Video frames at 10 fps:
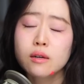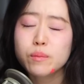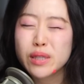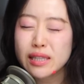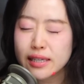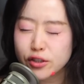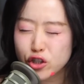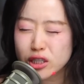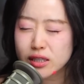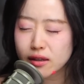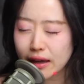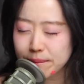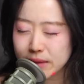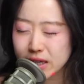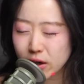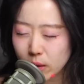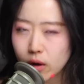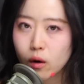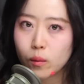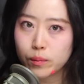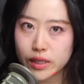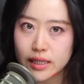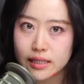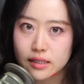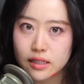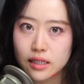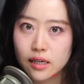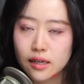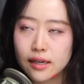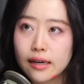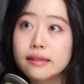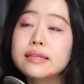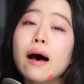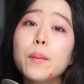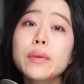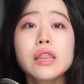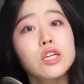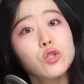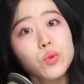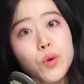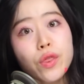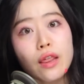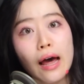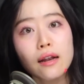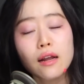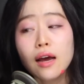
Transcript: Please just let me go home, please. Tell me the truth then.